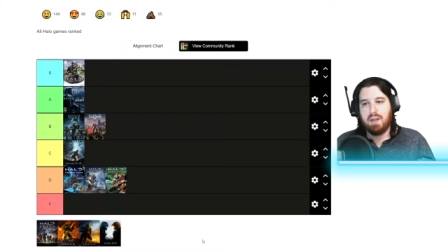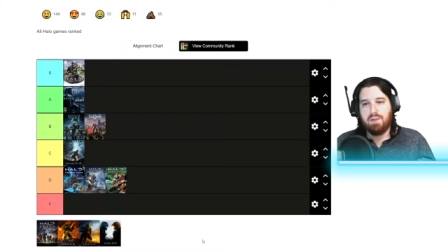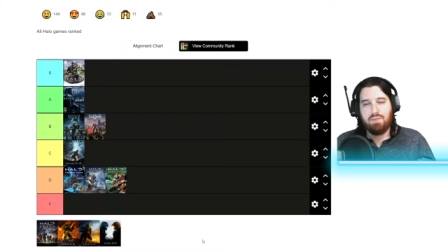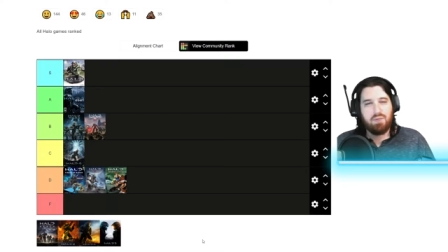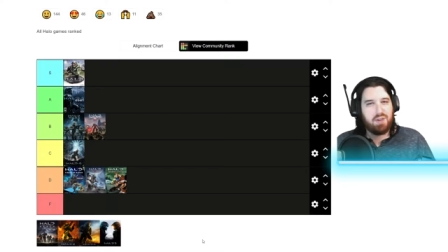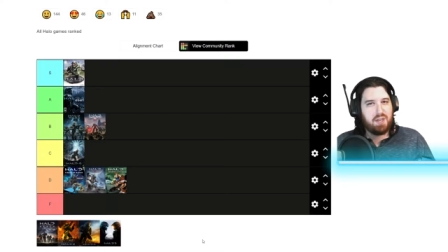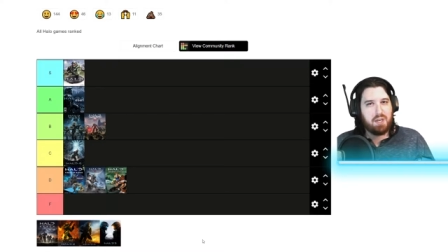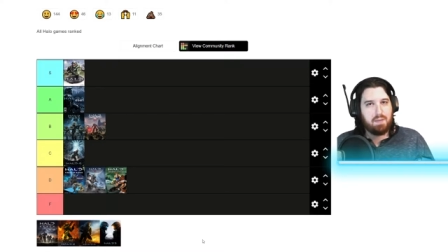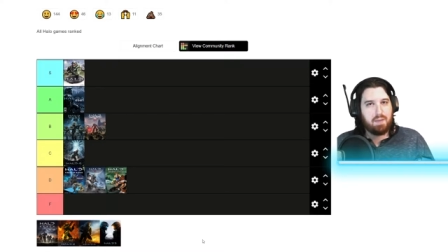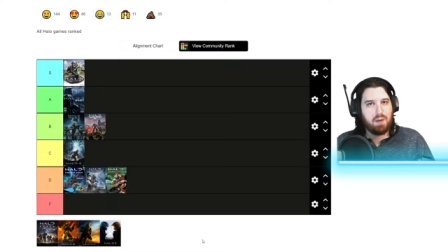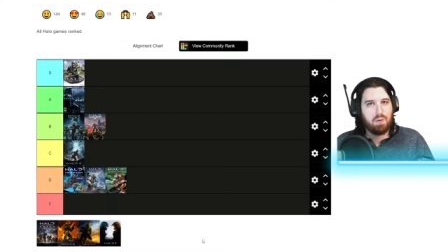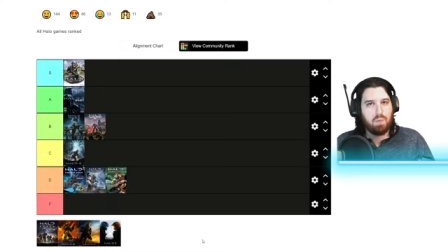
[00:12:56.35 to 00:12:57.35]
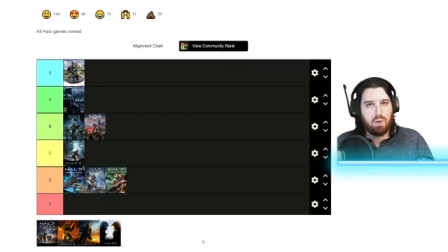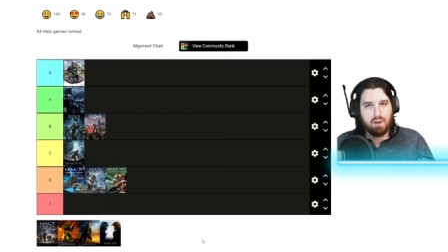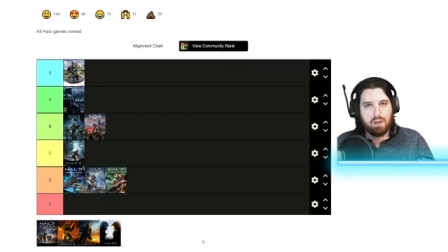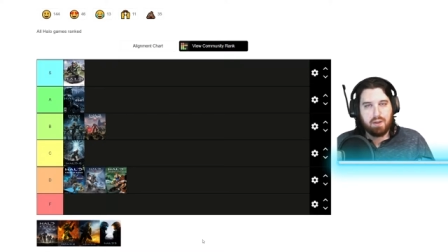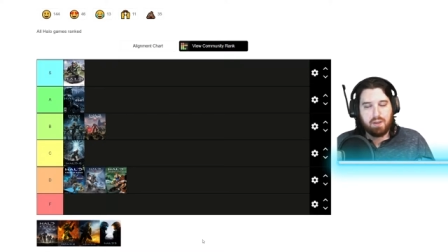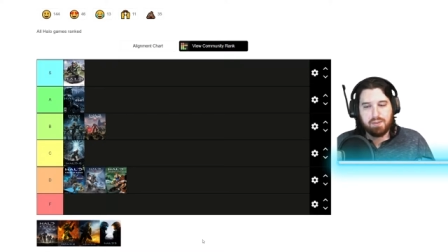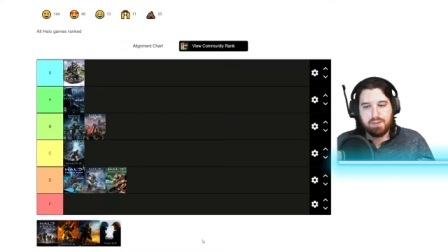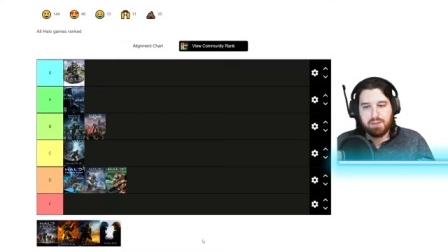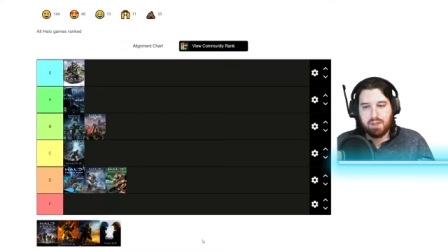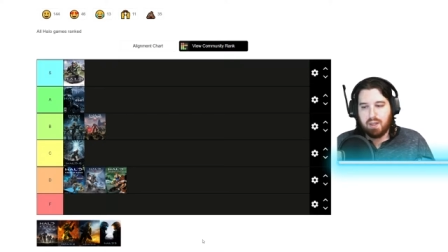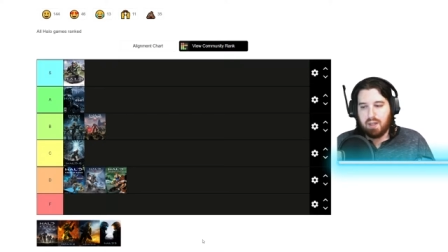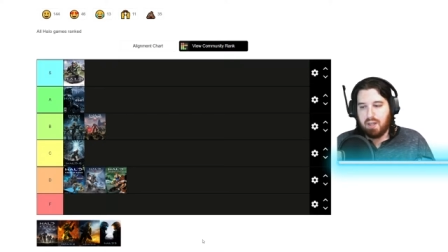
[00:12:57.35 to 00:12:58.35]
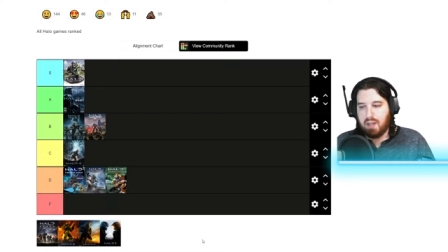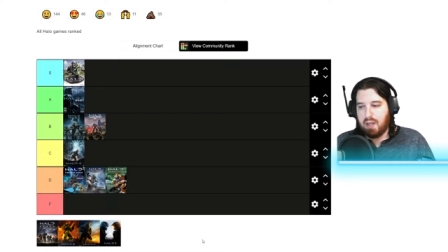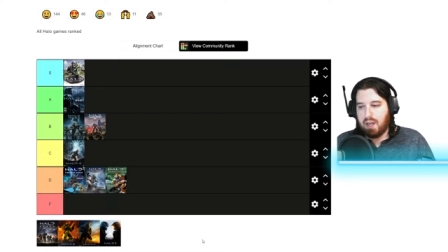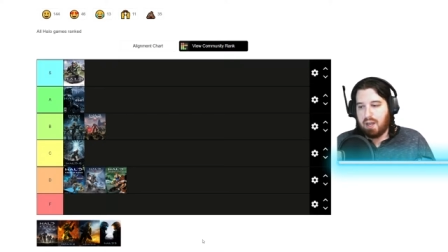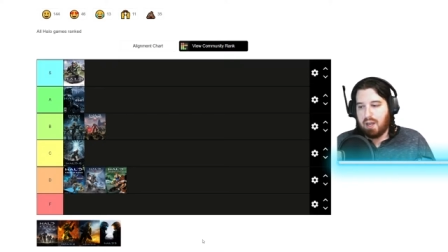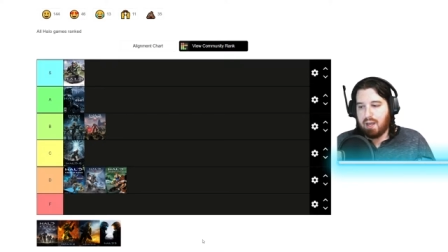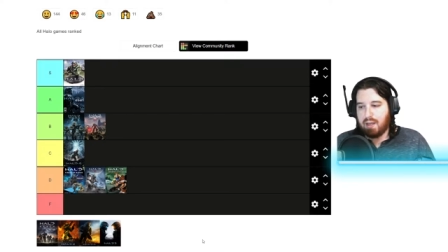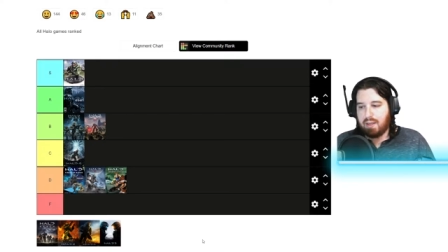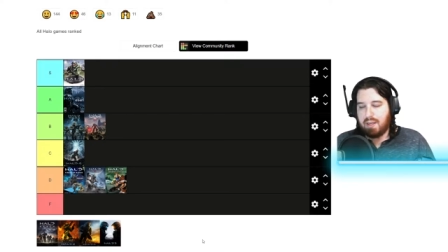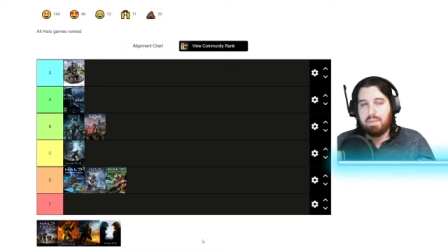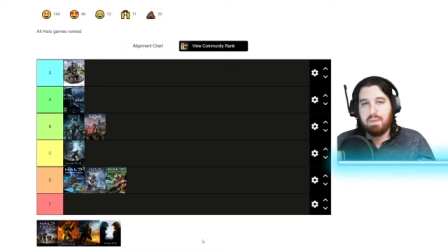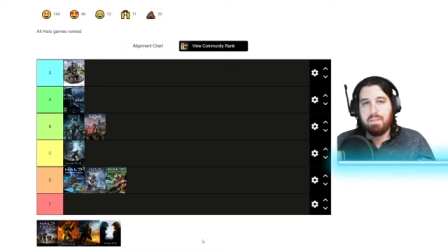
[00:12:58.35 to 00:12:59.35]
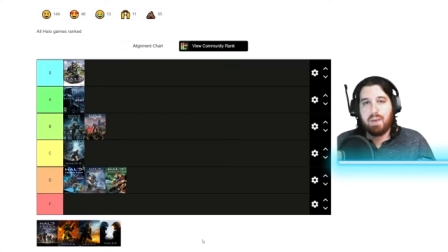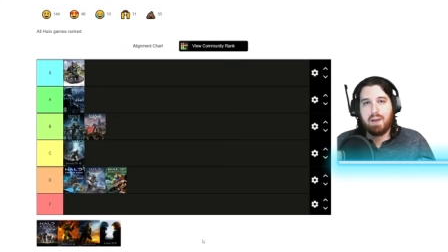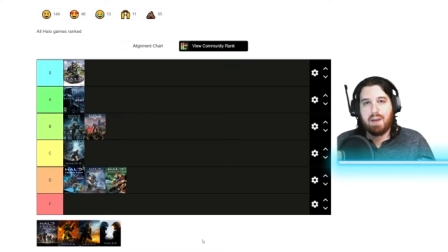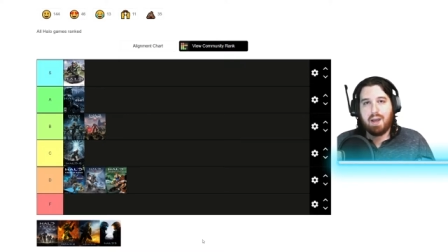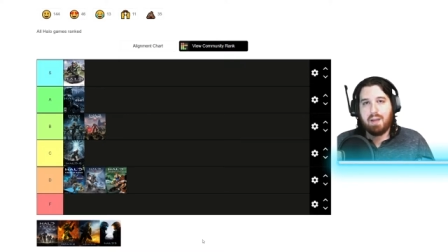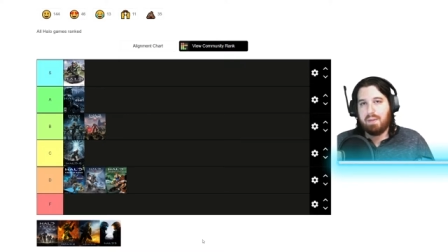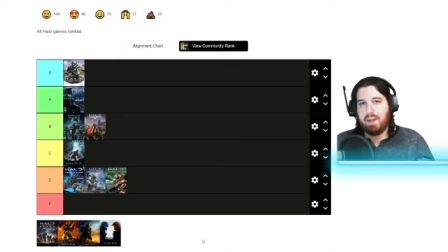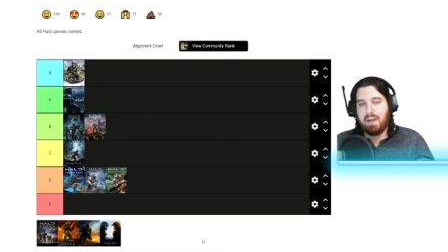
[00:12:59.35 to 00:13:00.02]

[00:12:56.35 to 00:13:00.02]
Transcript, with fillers: redeeming qualities. Uh, keep in mind, I played